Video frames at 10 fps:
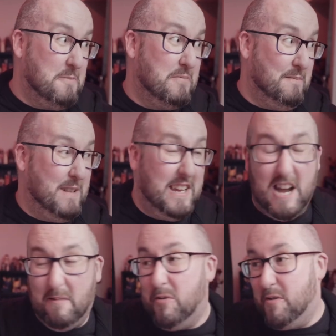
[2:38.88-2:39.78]
to bring my
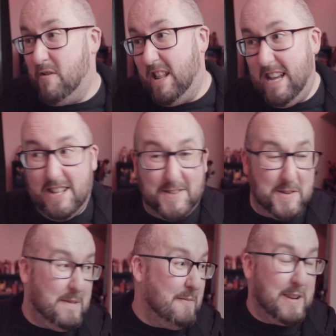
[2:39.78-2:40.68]
camera or lens or
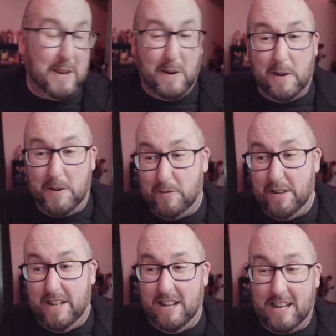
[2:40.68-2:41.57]
memory cards or
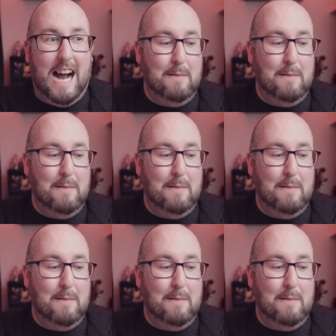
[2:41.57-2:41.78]
anything like that.